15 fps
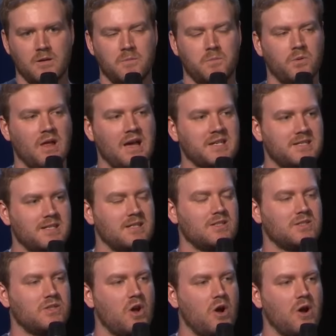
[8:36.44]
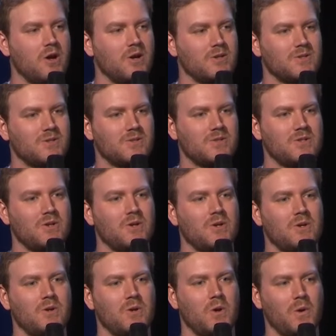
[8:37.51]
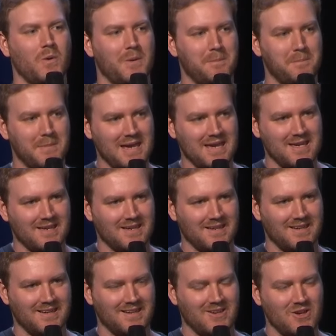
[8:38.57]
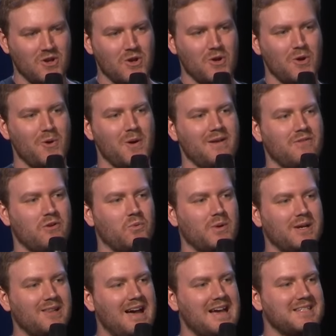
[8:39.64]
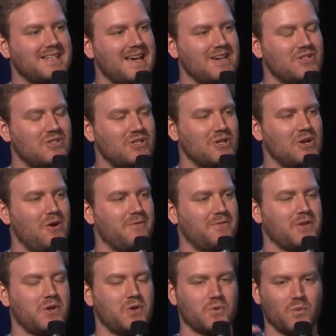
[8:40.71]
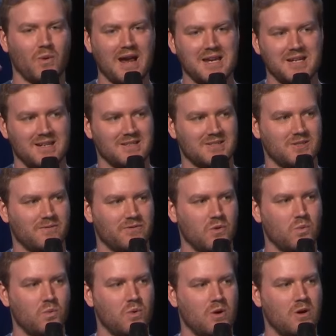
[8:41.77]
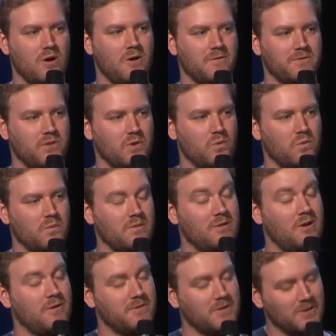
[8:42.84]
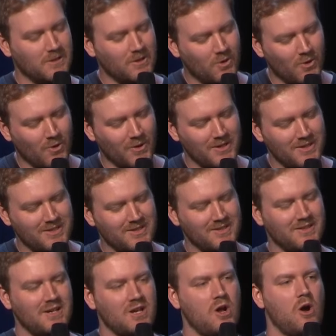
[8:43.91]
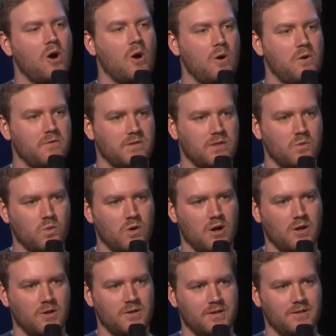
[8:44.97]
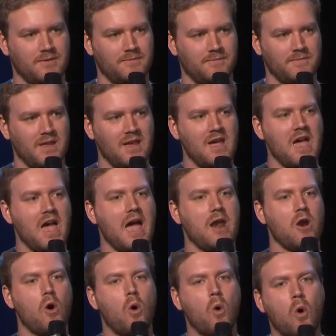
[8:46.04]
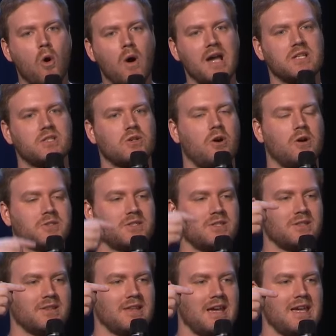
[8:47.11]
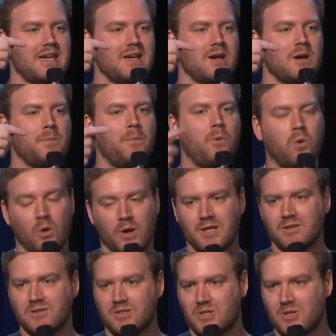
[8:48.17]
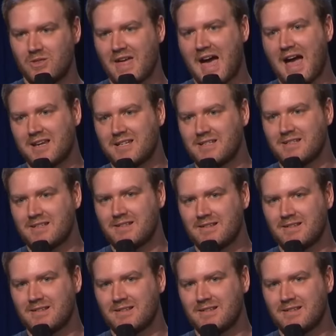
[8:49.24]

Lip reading: Blessed is those who are meek, who have a realization of the greatness of the Lord over the world, and always constantly point to that.